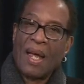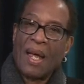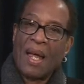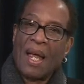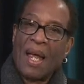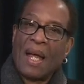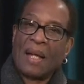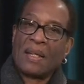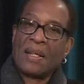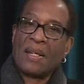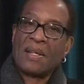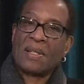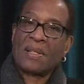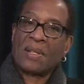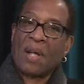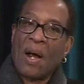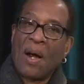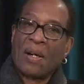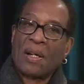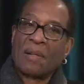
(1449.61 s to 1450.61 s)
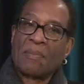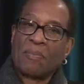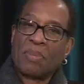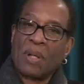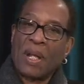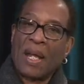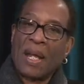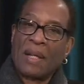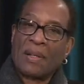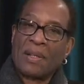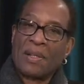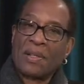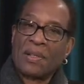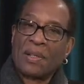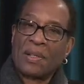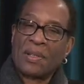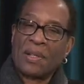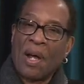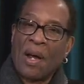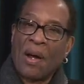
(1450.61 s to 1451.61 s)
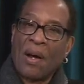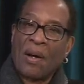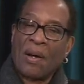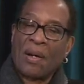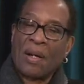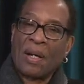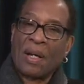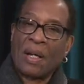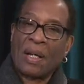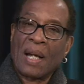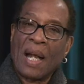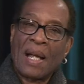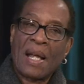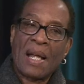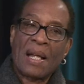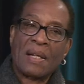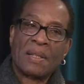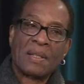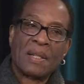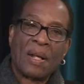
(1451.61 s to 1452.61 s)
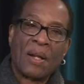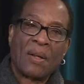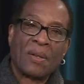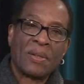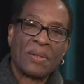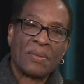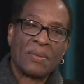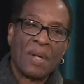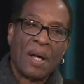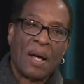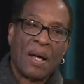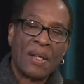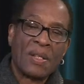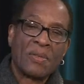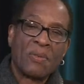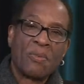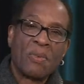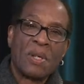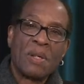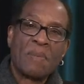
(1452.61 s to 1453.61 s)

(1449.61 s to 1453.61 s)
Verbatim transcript: and he started playing this guitar, and I gotta tell you guys, we